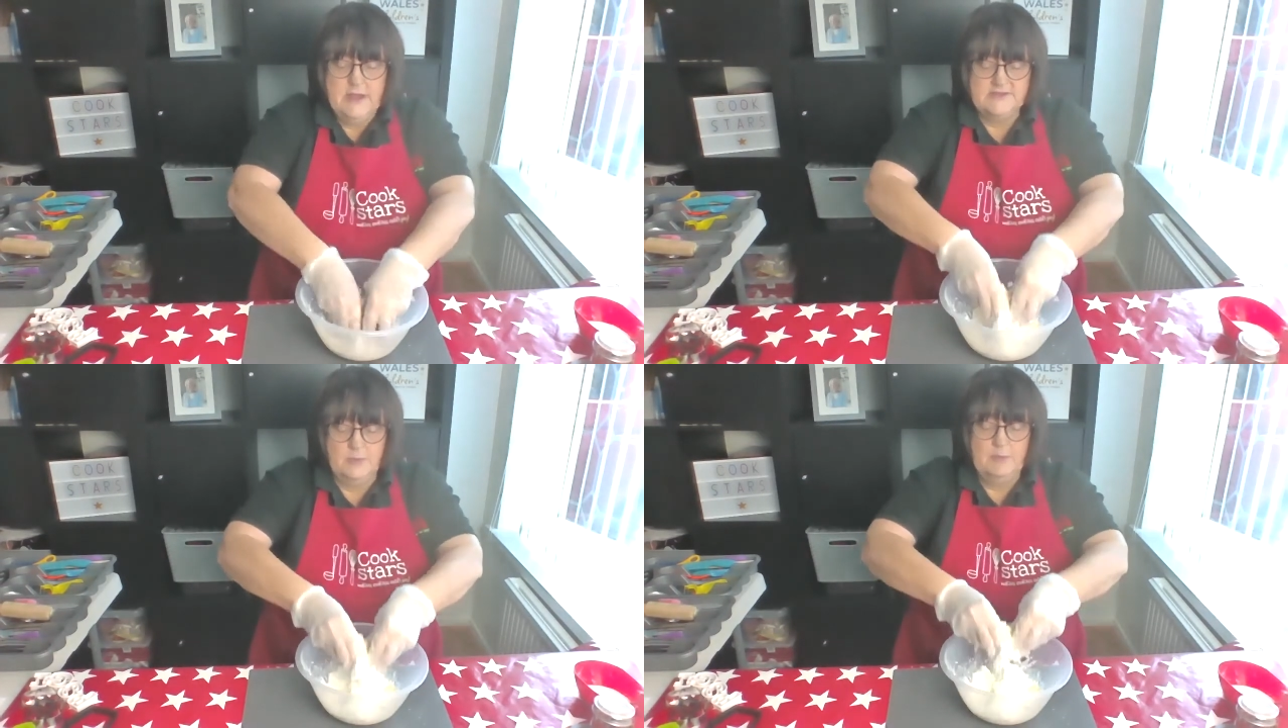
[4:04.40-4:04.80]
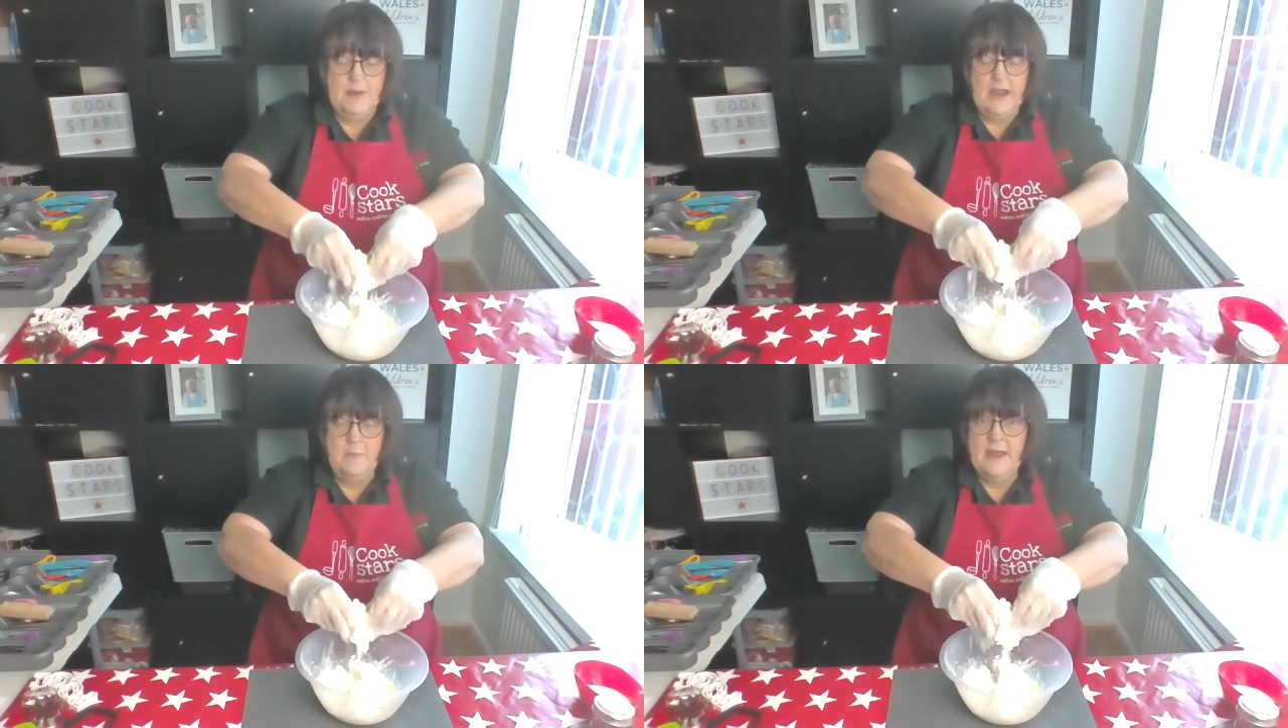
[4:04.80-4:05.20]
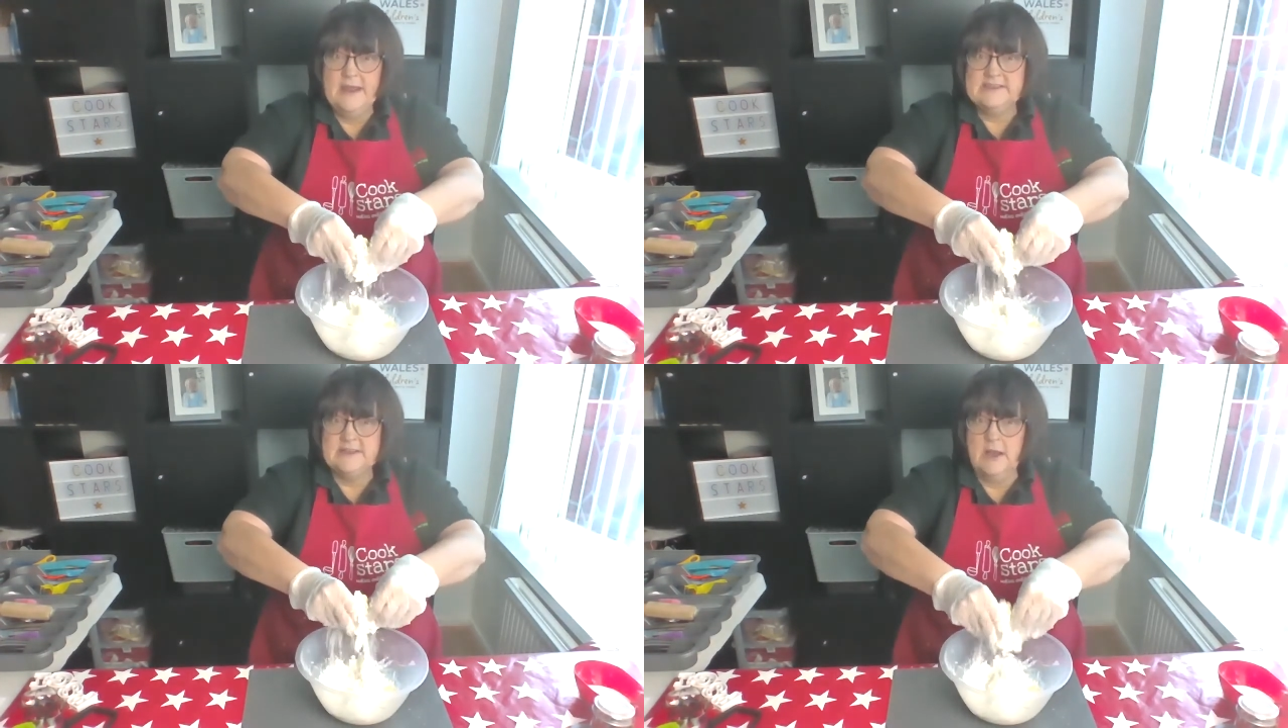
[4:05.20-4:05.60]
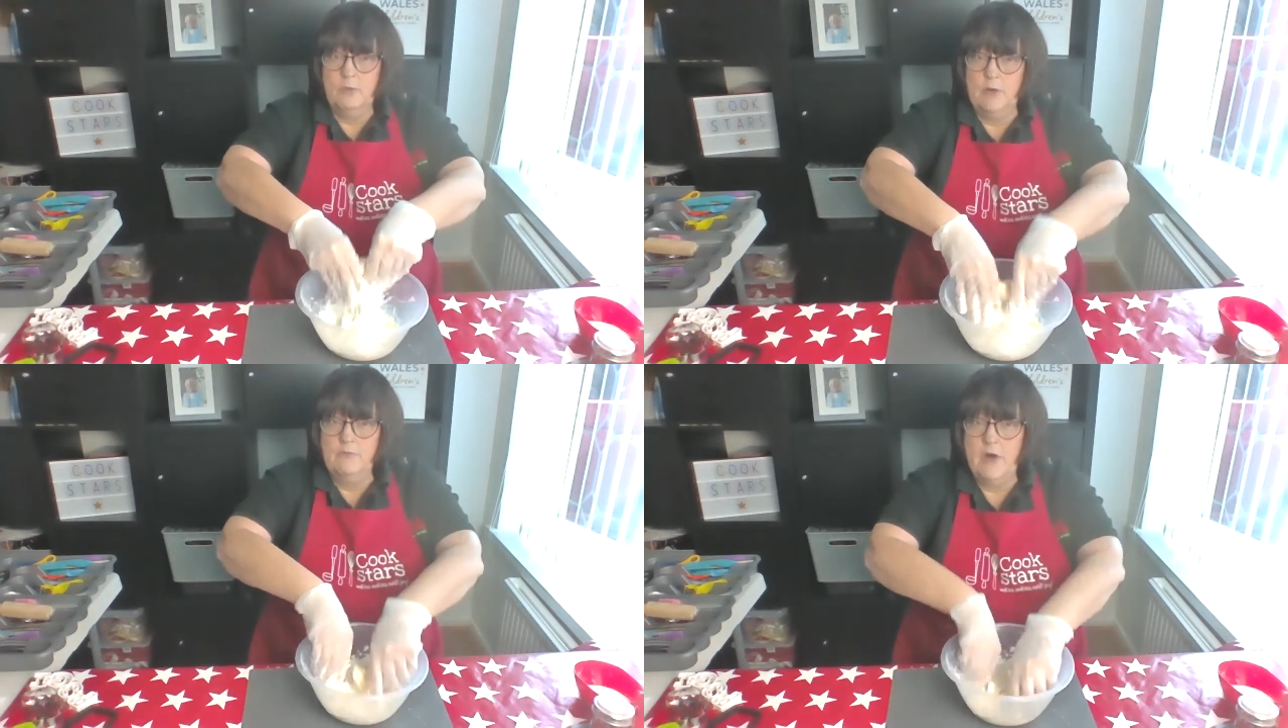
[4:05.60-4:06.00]
so we pick a piece up,
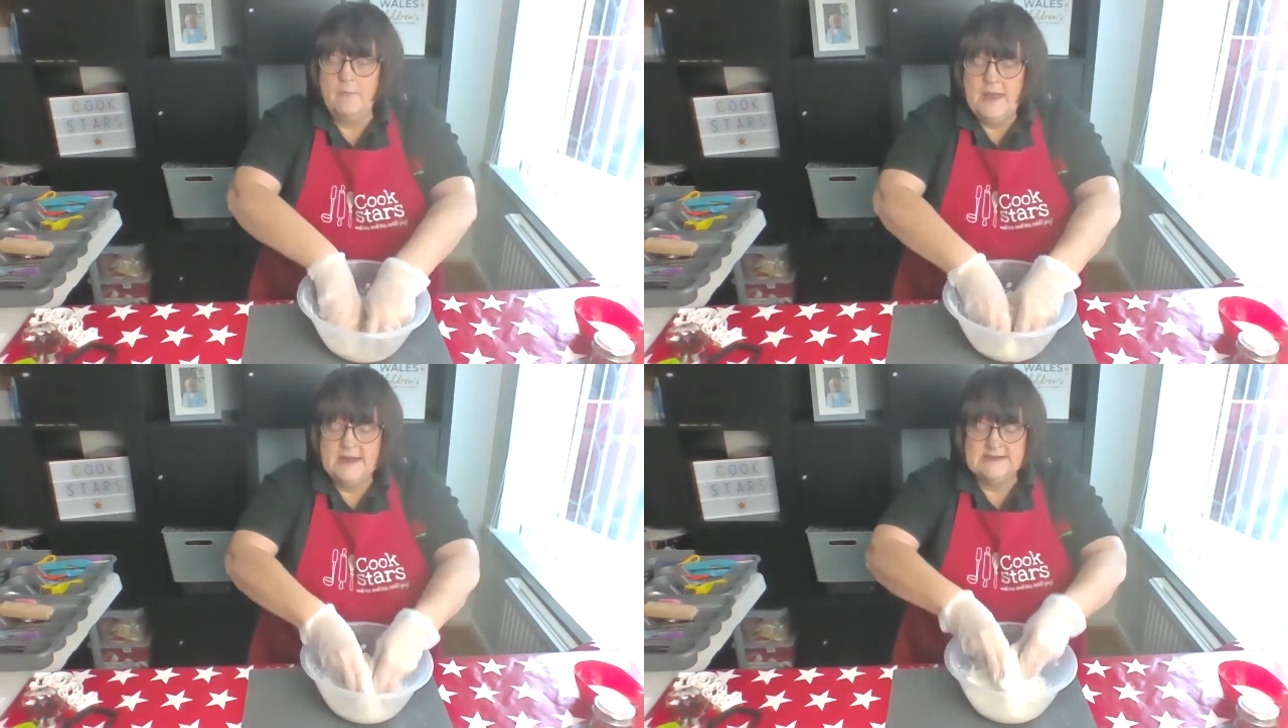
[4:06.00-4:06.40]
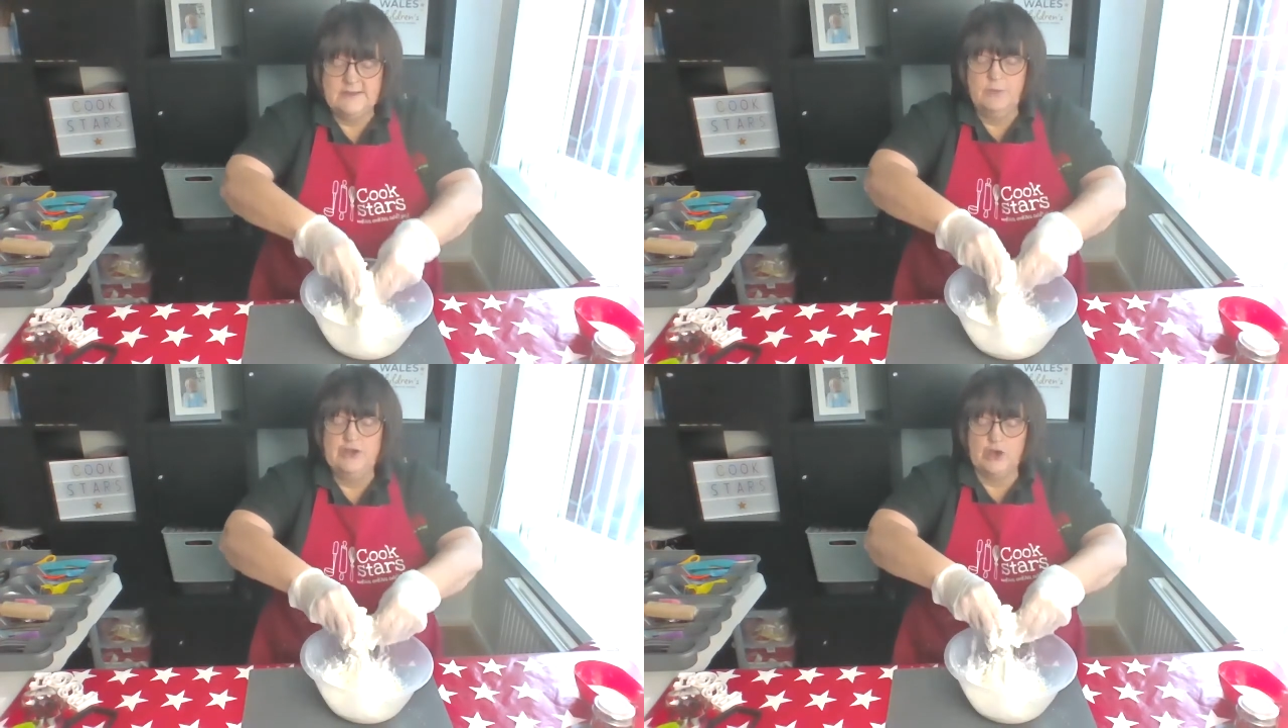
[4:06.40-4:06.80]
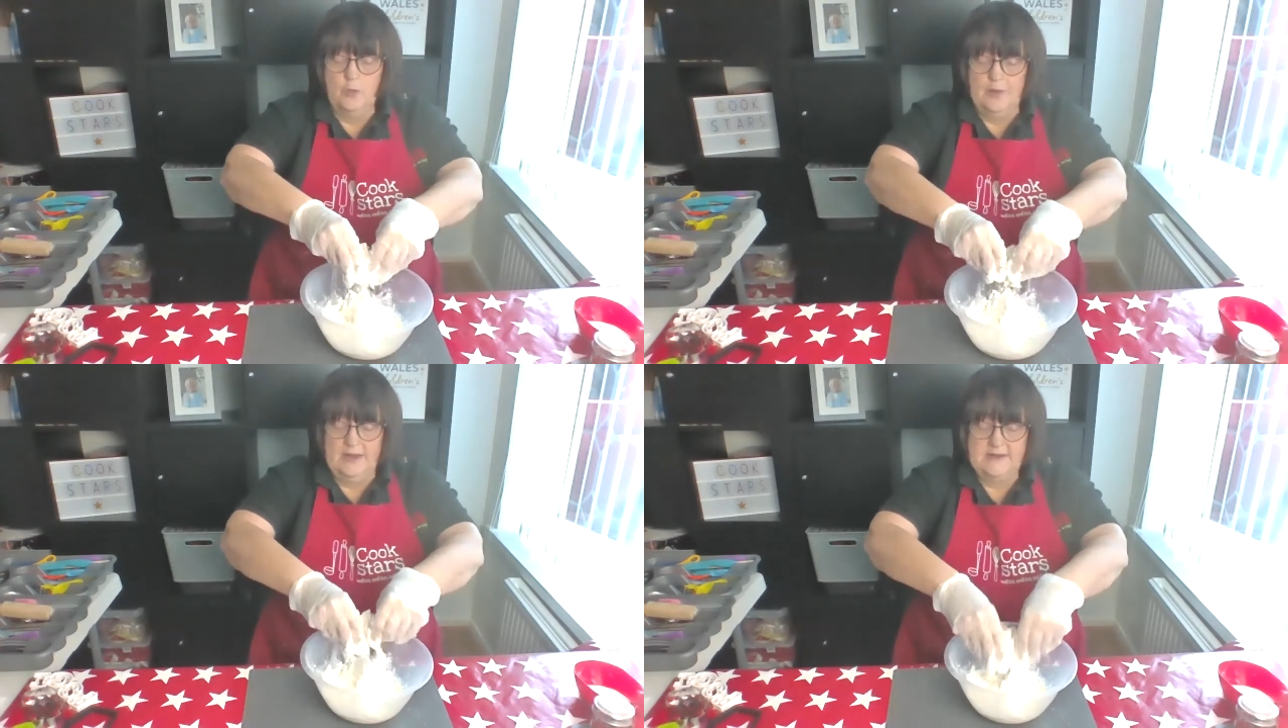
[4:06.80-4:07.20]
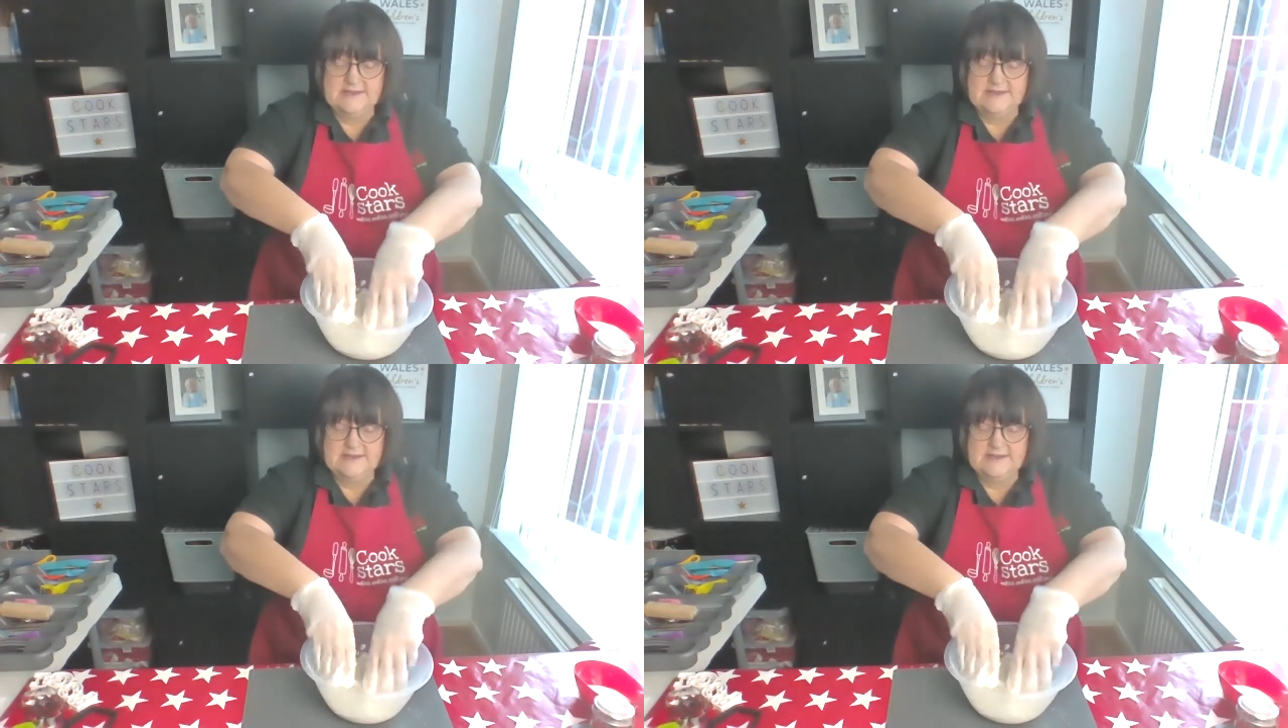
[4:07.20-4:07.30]
we rub it and we drop it.